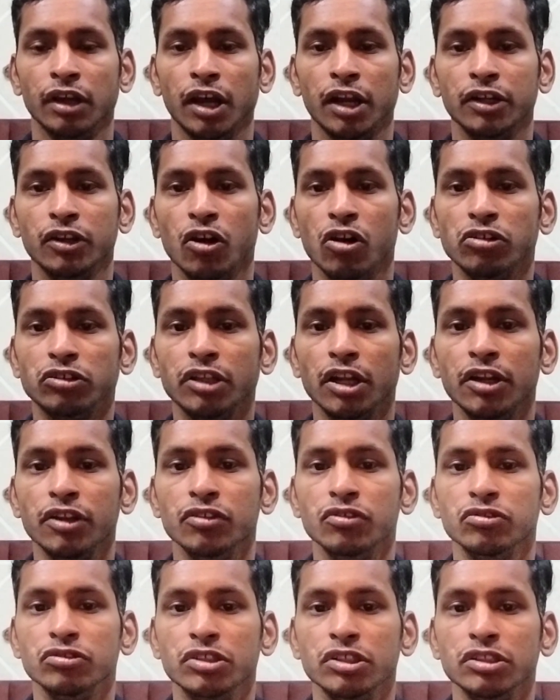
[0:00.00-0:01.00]
A doctor
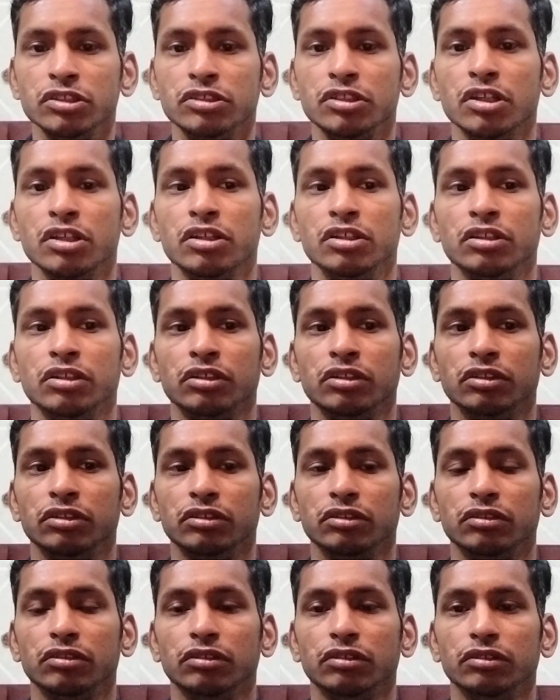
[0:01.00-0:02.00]
uses
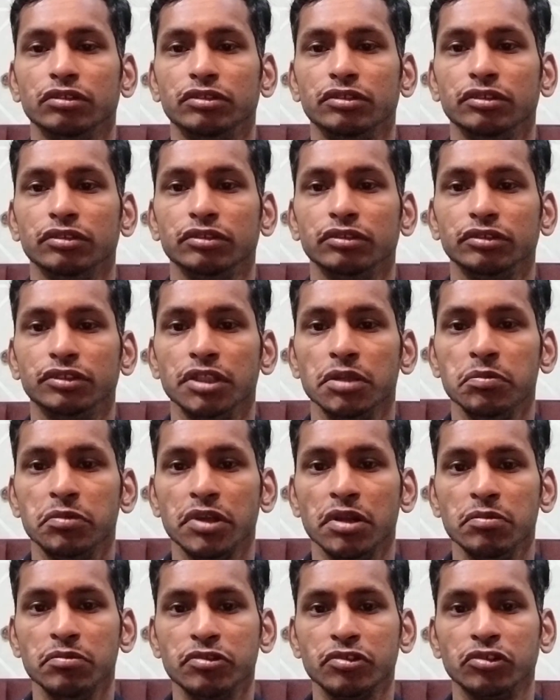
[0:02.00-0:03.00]
the
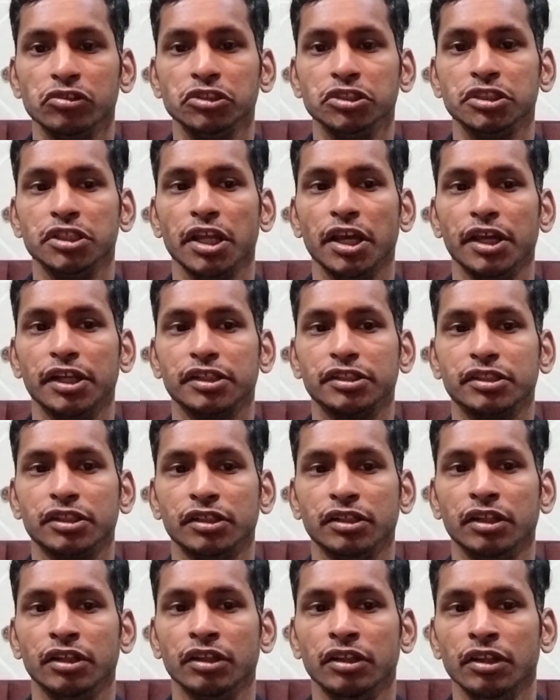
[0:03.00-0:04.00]
symptoms questionnaire
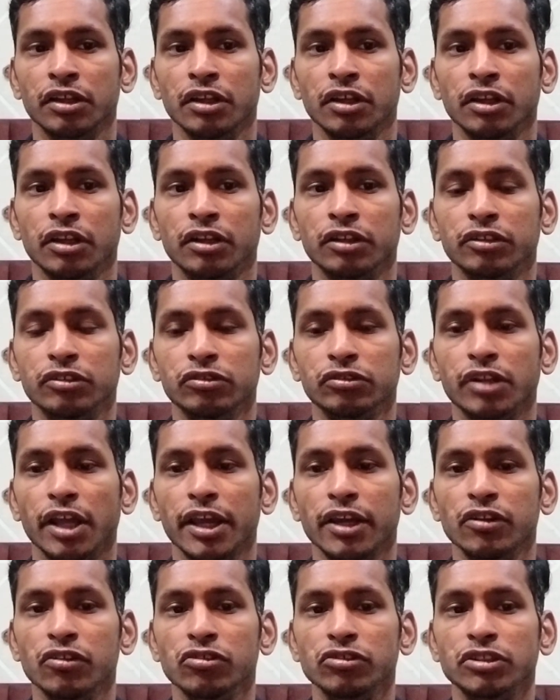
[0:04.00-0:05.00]
to
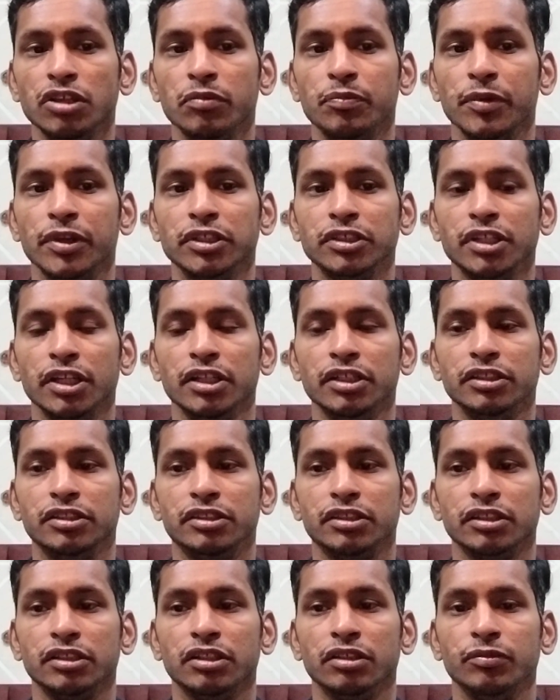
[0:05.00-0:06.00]
diagnose a patient
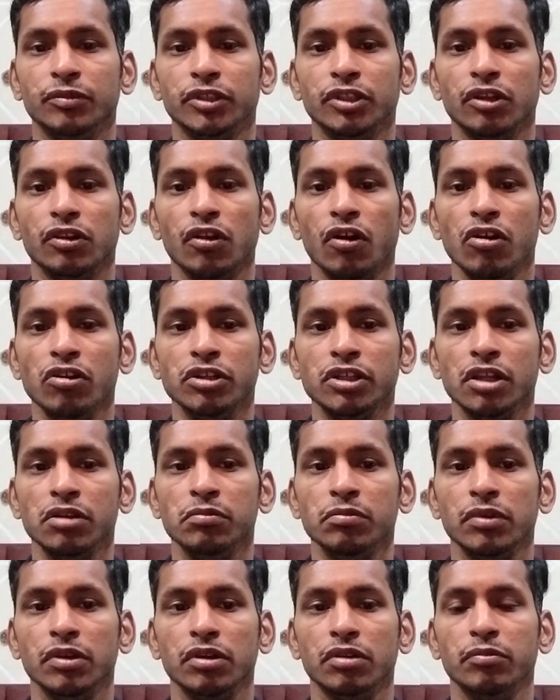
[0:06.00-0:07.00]
with the
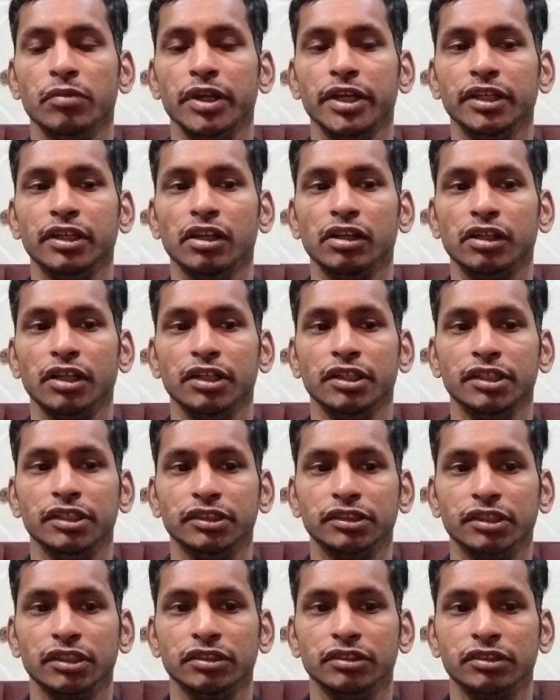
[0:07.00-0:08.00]
long-term medical
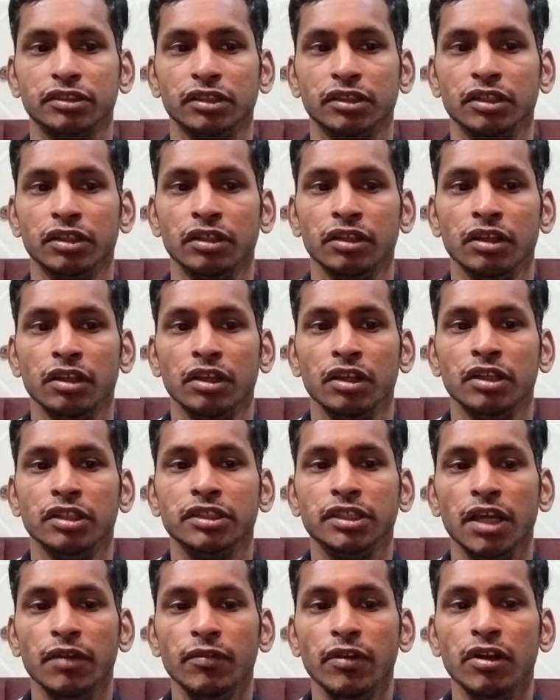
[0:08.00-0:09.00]
conditions.
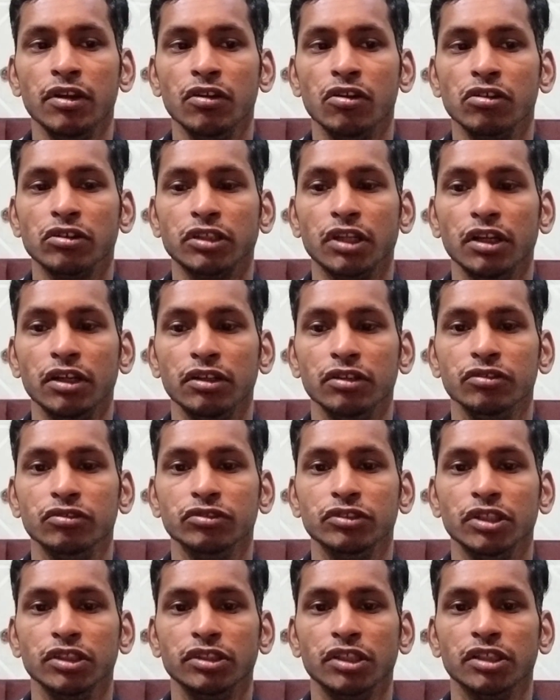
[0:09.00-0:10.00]
Several doctors
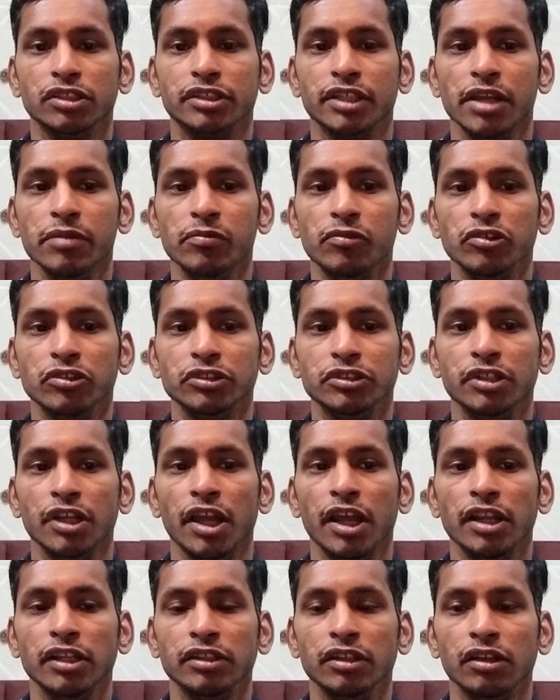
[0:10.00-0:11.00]
uses the same
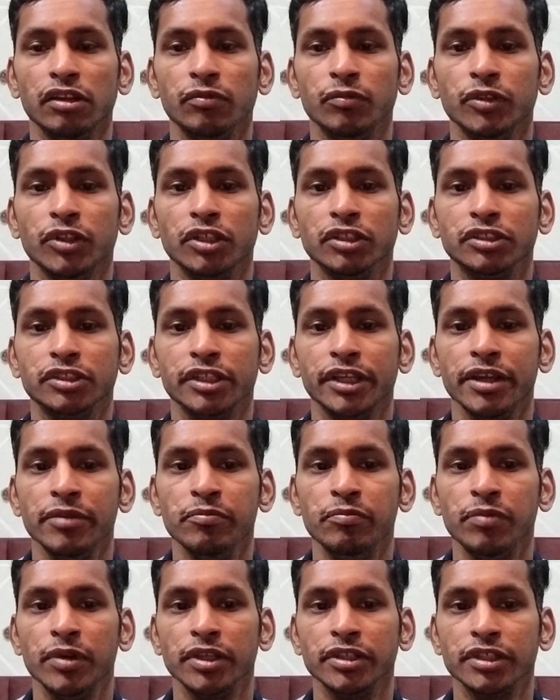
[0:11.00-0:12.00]
questionnaires with the
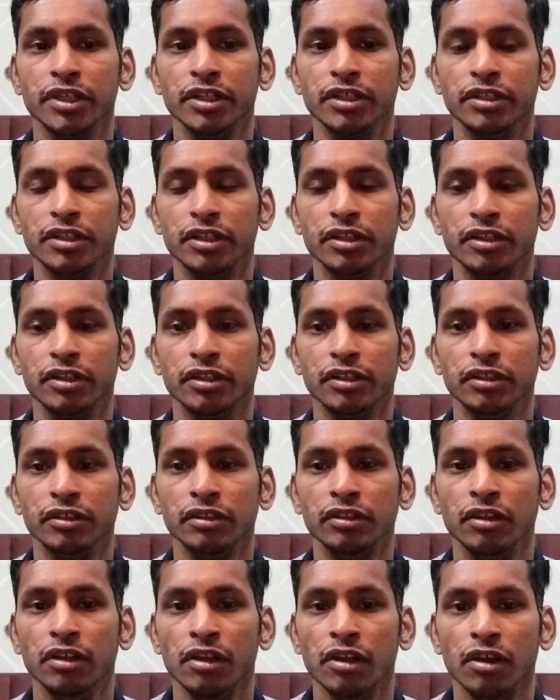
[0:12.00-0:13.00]
same patient
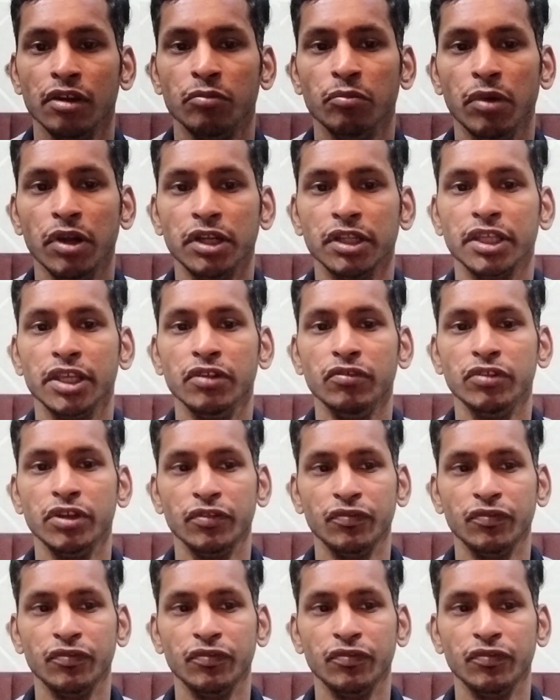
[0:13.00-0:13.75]
but give